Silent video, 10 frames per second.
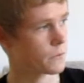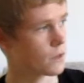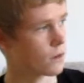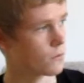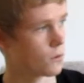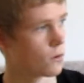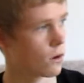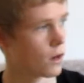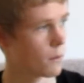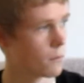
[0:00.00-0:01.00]

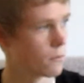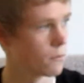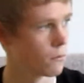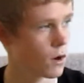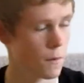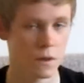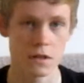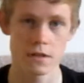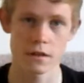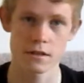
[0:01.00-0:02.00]
for my
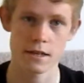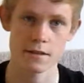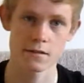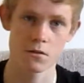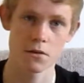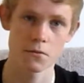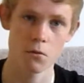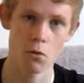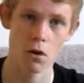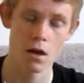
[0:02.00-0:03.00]
opinions on Assassin's Creed
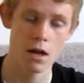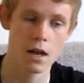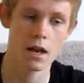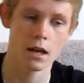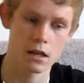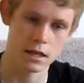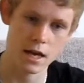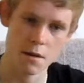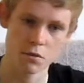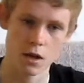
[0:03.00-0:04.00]
4. Now the
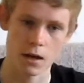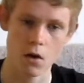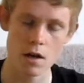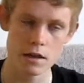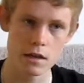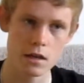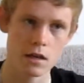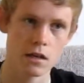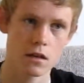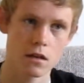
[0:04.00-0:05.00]
gameplay, I
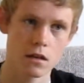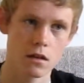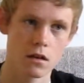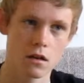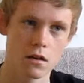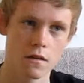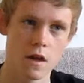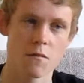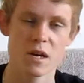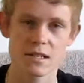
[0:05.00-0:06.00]
think
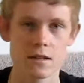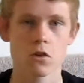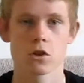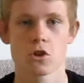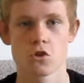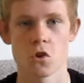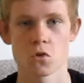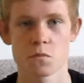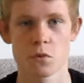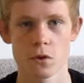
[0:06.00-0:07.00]
they basically got the
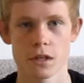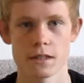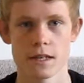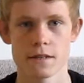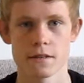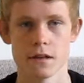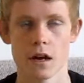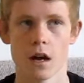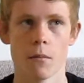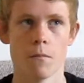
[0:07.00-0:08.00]
controls pretty decent.
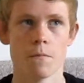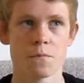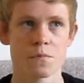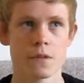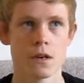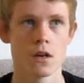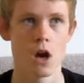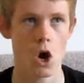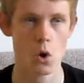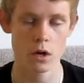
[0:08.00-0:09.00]

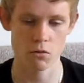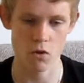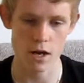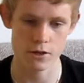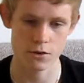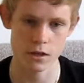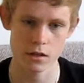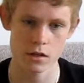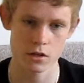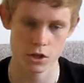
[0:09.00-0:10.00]
Holding right
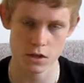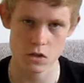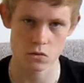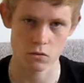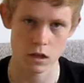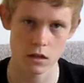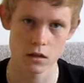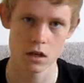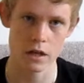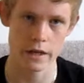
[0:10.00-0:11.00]
trigger just to run
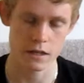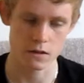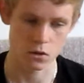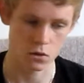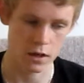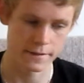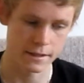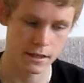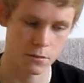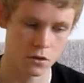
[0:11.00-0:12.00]
is a good
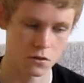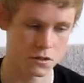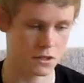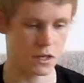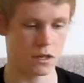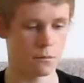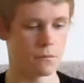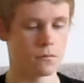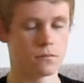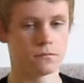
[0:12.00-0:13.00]
idea because
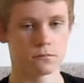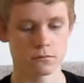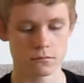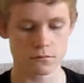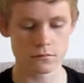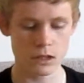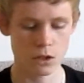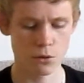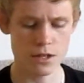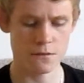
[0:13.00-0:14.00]
the
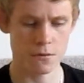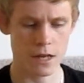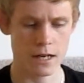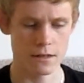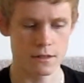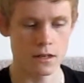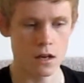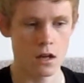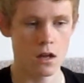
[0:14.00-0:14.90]
reason for that is